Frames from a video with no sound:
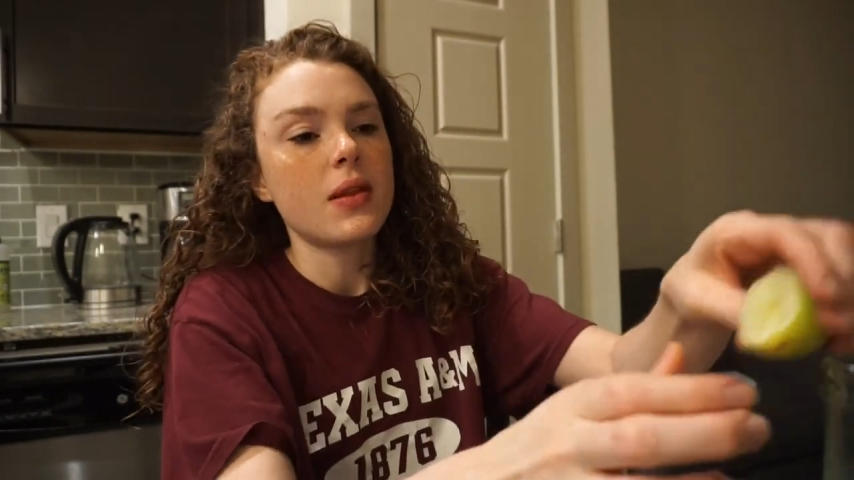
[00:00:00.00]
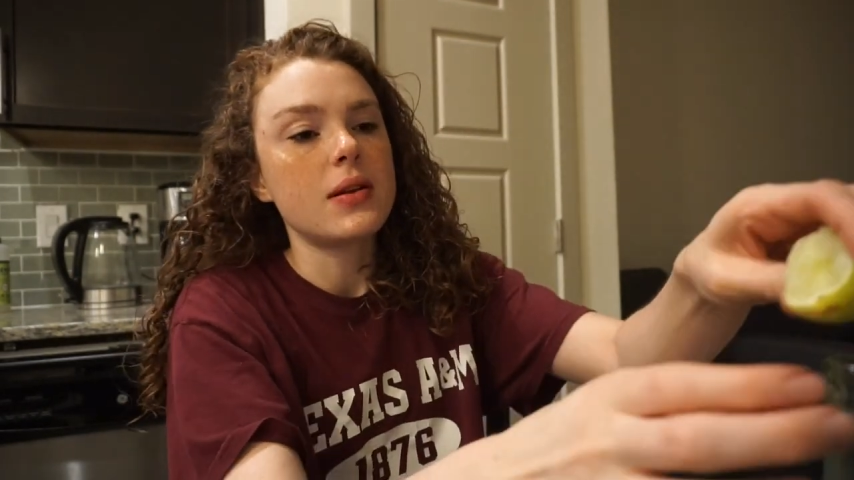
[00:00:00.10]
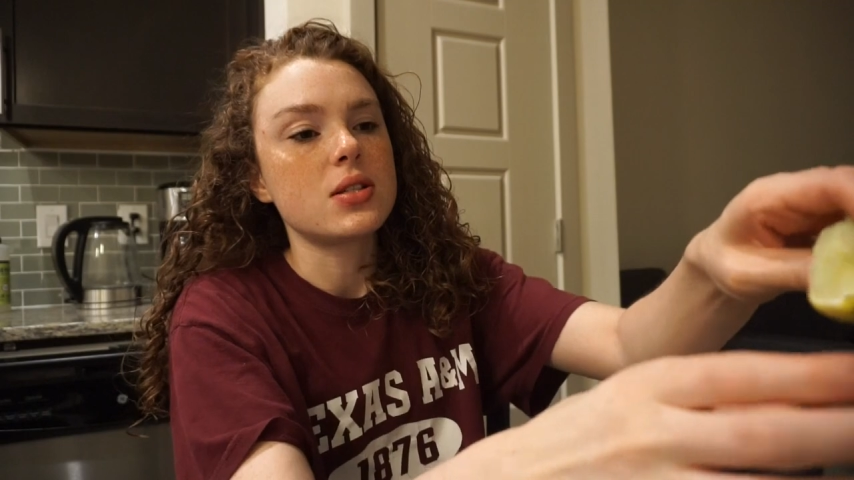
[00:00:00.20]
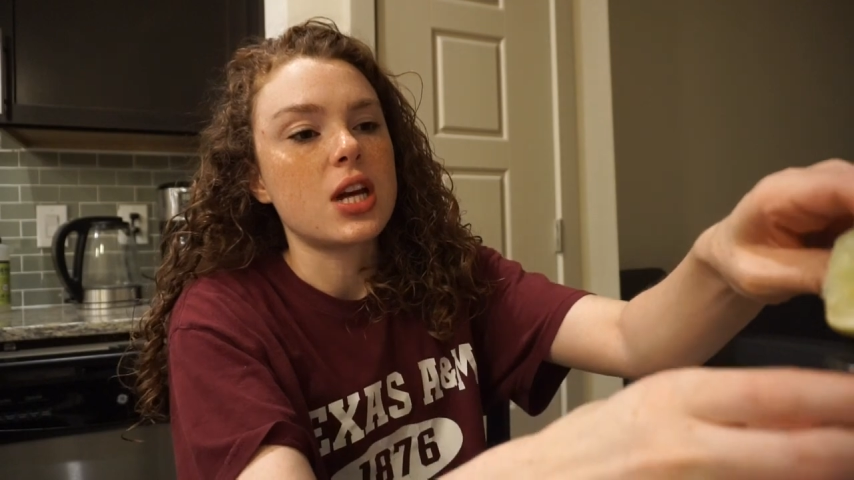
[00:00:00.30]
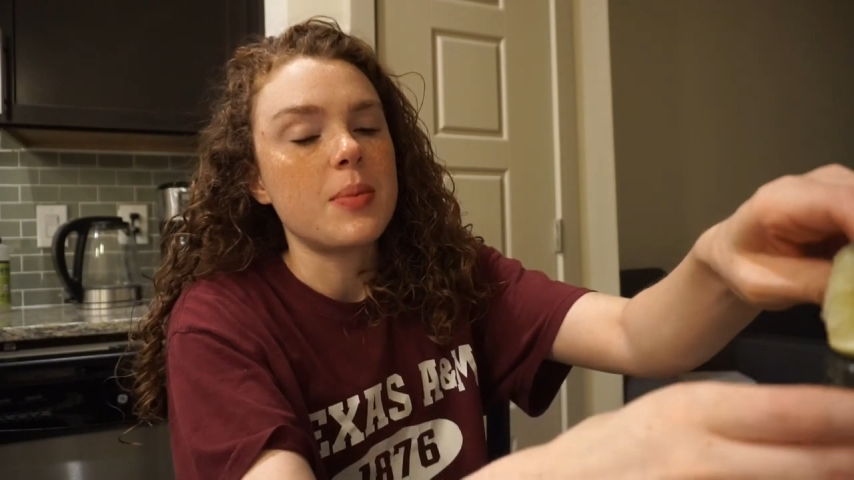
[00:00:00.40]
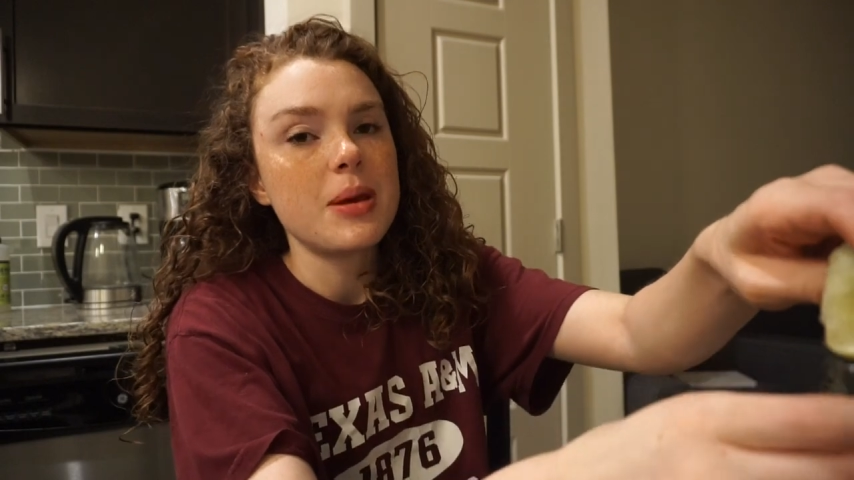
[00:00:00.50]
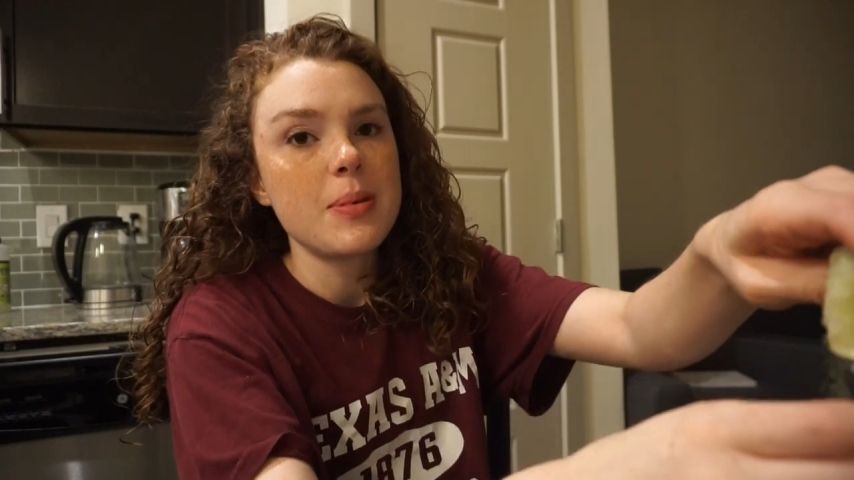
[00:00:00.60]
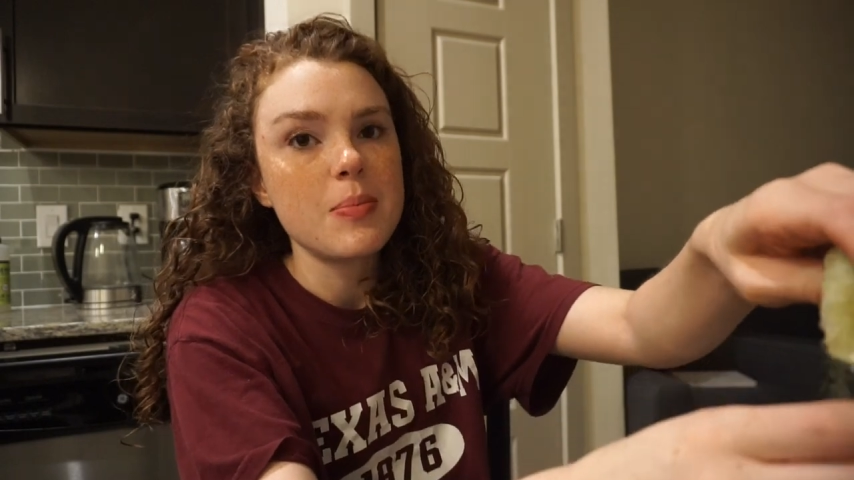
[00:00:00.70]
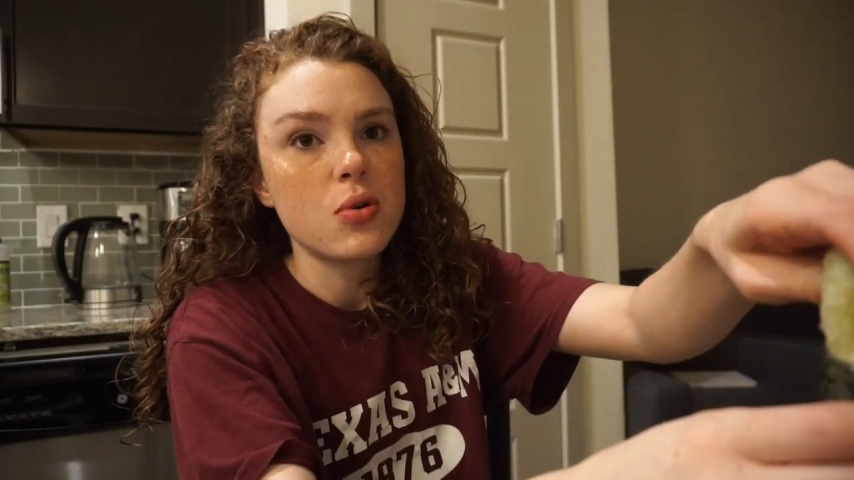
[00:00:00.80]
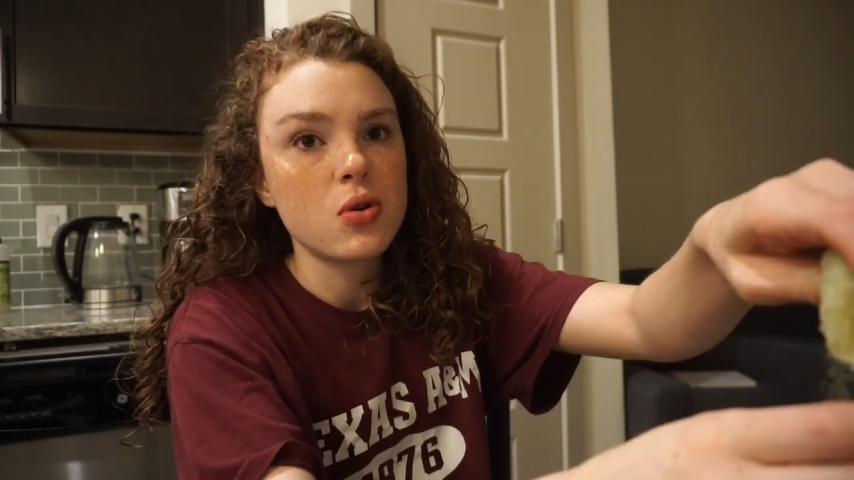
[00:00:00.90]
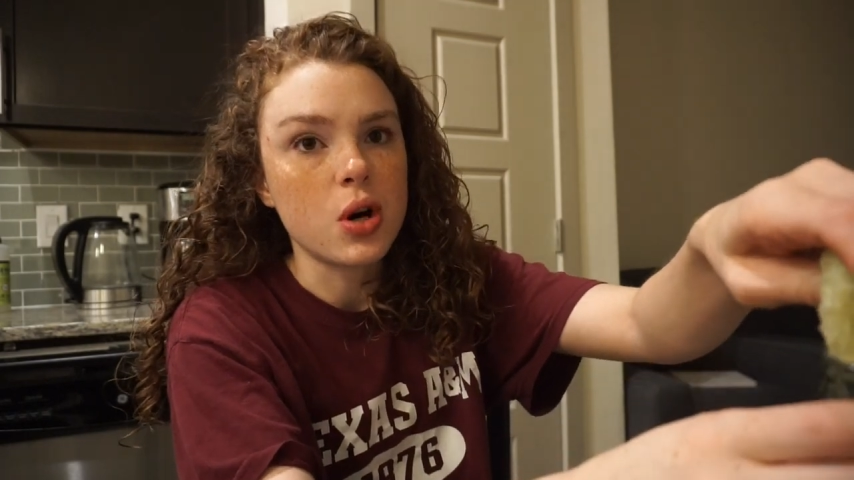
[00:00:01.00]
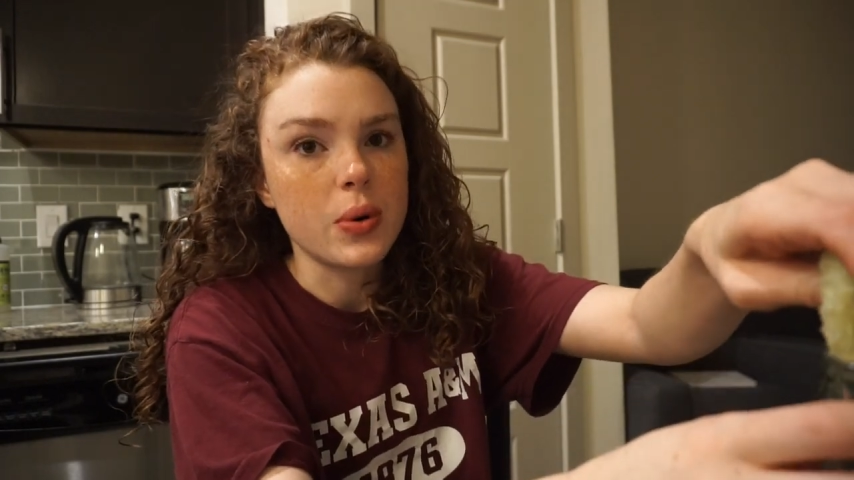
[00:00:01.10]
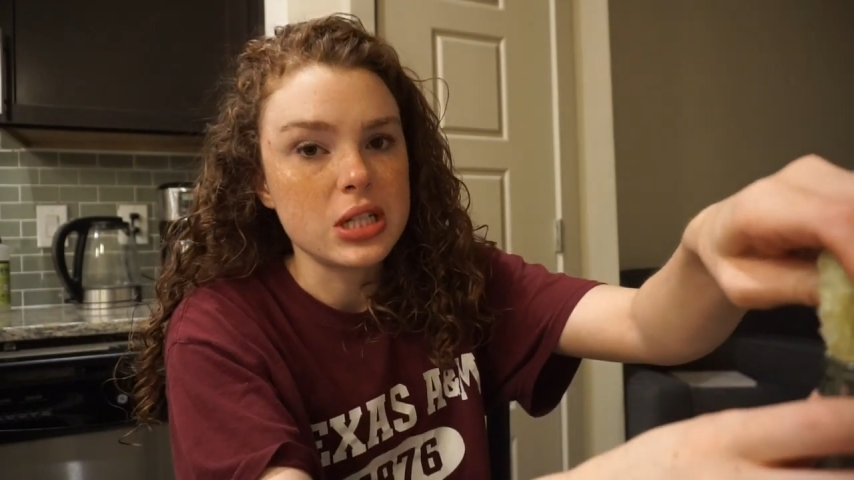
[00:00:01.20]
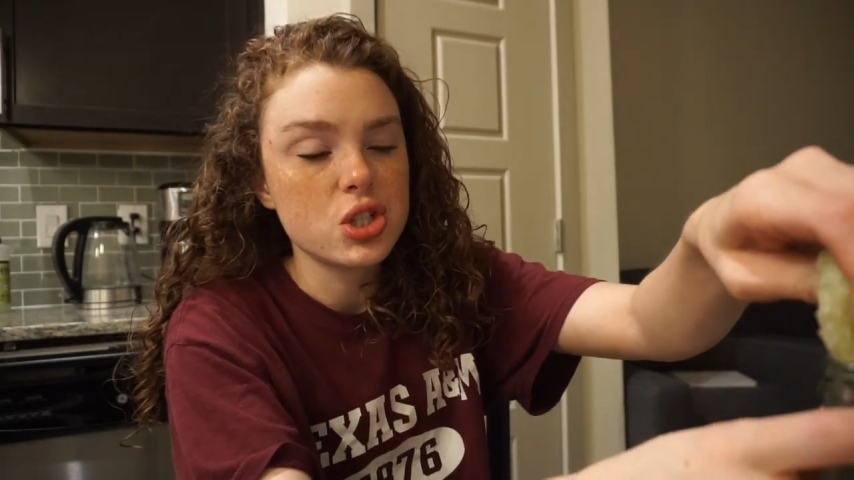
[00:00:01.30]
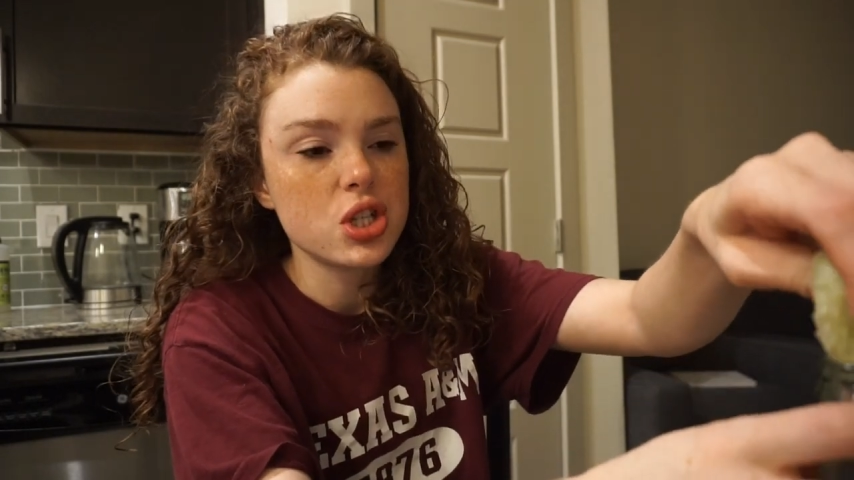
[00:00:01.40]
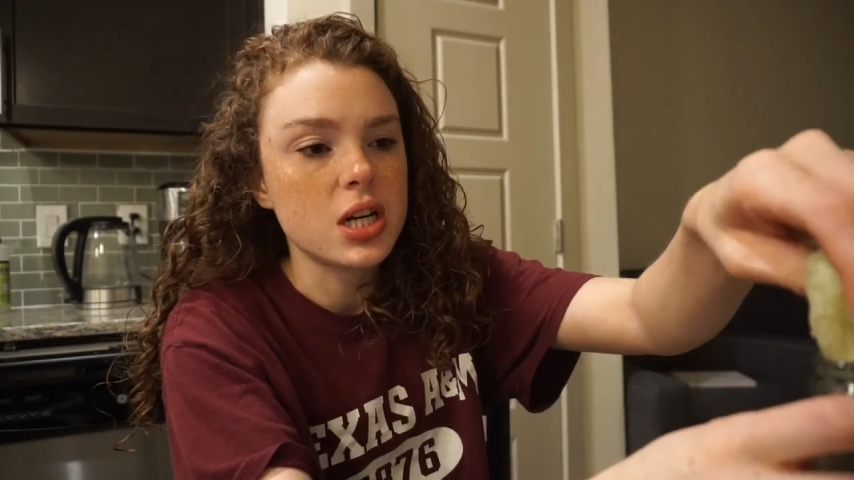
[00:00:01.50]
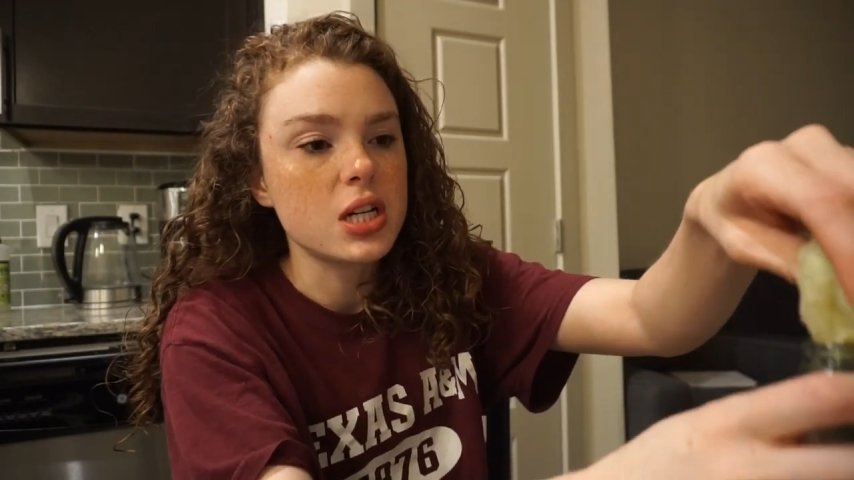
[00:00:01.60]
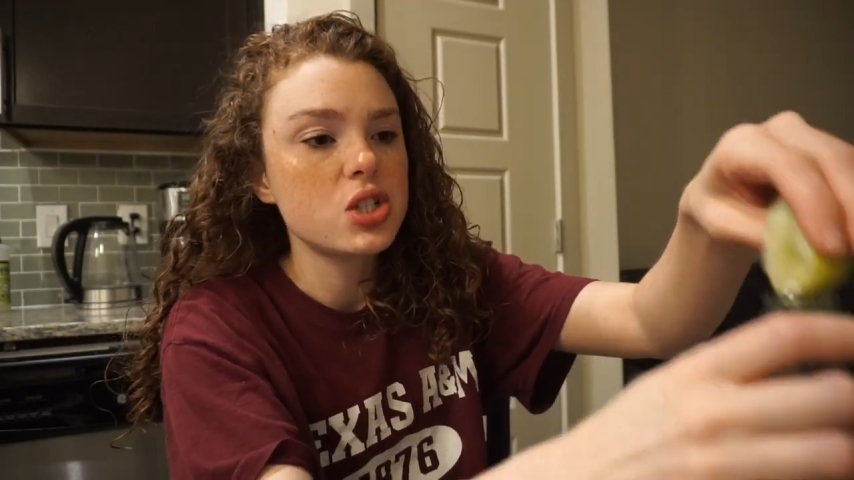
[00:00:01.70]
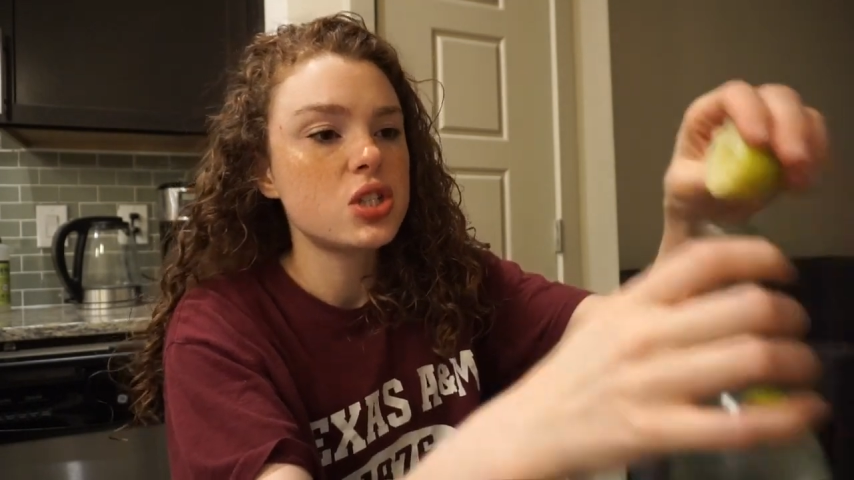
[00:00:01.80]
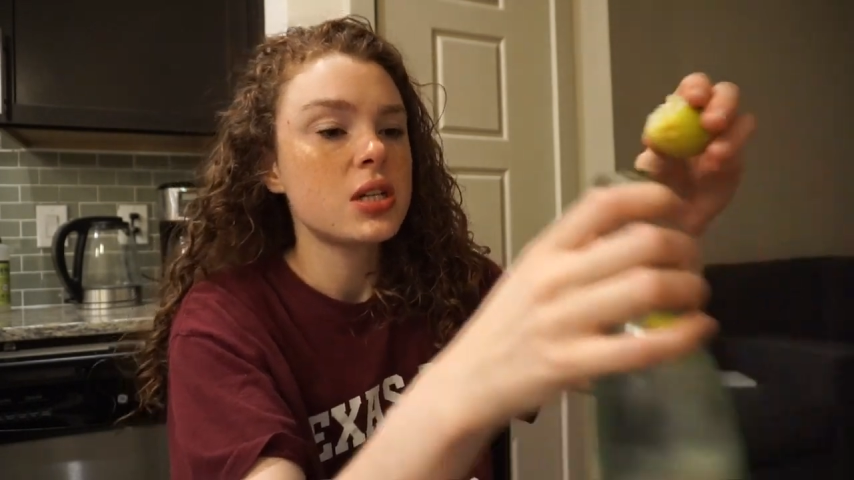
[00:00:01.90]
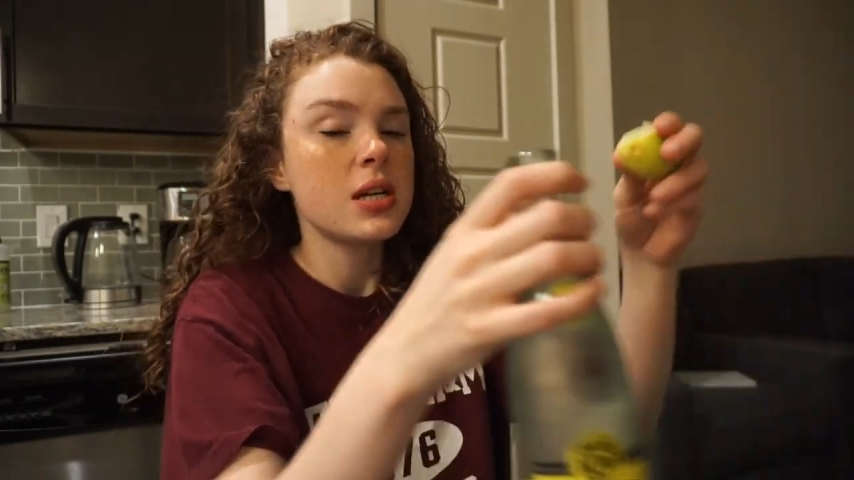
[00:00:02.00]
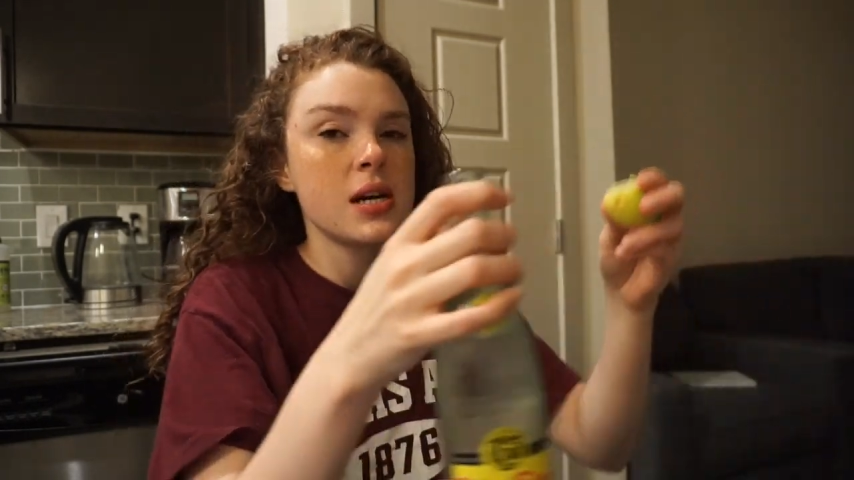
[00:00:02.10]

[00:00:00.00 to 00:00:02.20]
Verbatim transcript: there's gonna be people going to church,